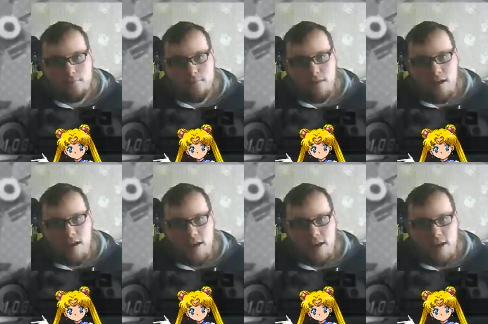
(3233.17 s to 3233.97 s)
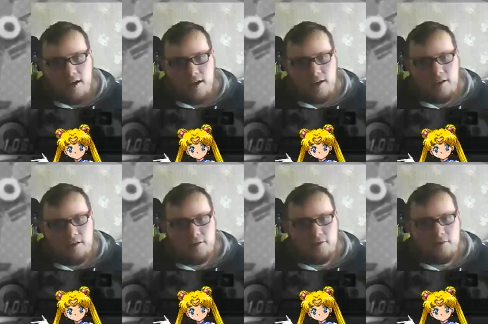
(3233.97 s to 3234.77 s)
Yeah.
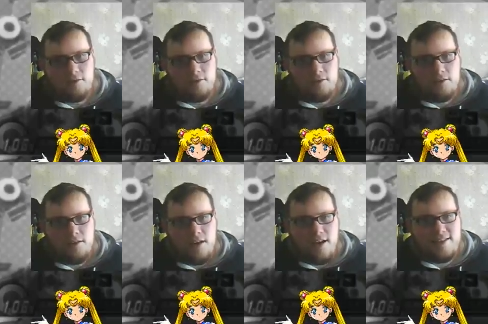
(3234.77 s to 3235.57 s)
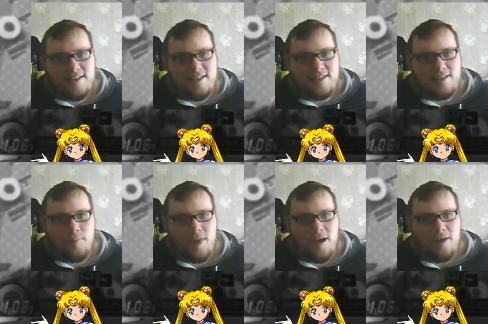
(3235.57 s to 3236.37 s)
I did it
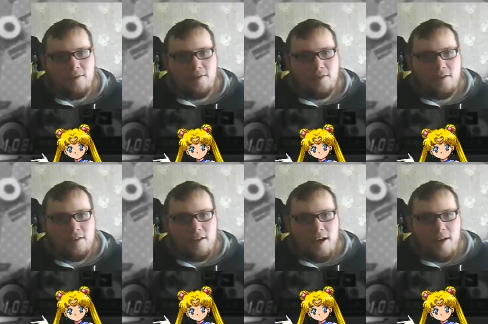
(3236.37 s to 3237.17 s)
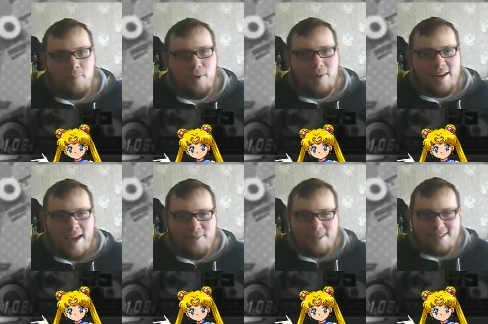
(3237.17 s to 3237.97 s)
somehow. And it put my
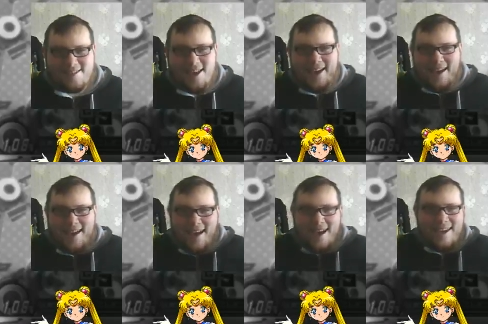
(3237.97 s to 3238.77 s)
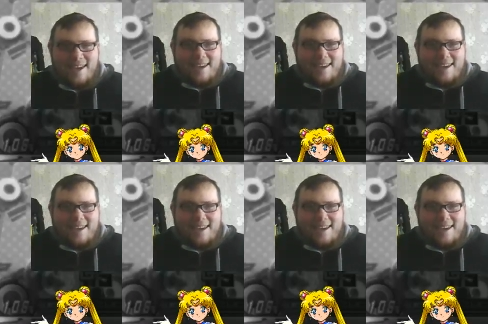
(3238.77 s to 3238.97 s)
name in as AAA.